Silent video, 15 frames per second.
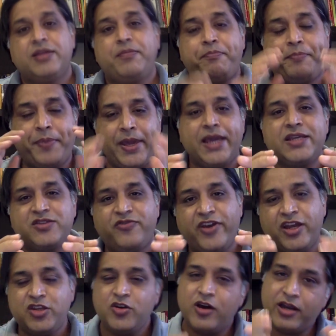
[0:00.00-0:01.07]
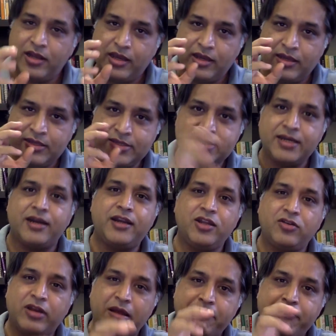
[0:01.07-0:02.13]
The page where you are inserting
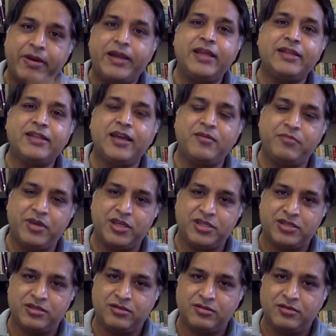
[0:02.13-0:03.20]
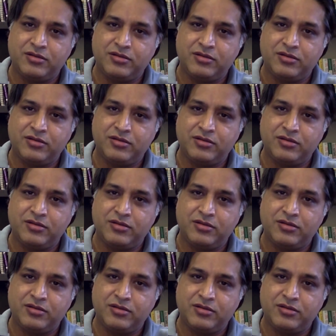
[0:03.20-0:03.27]
or embedding the image,